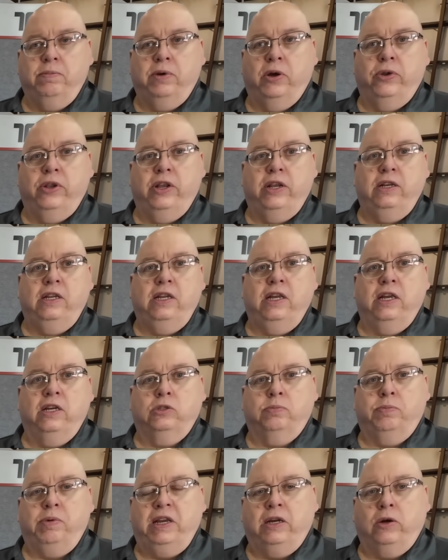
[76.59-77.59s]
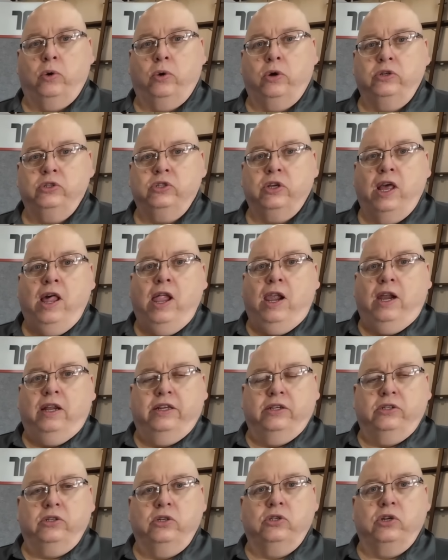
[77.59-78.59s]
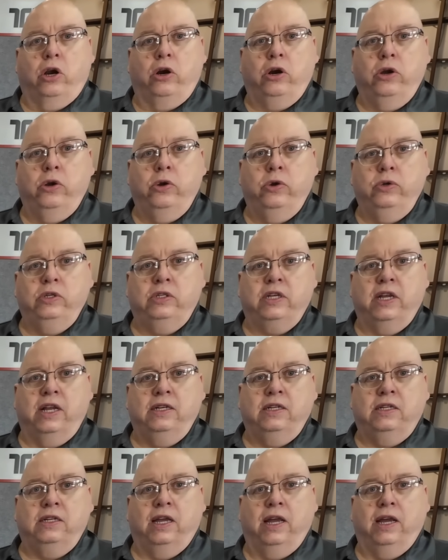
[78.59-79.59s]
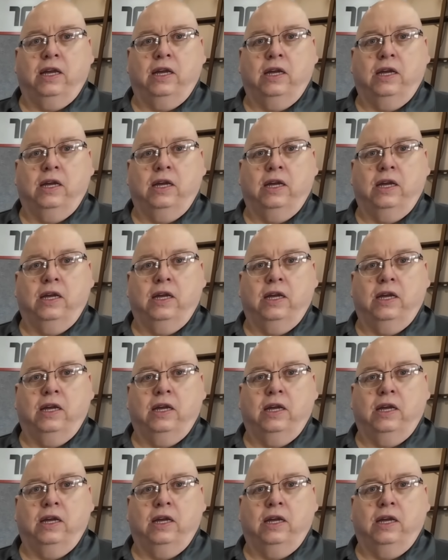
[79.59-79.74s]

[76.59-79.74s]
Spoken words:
built-in DSP cores. This is our own Ten-Tec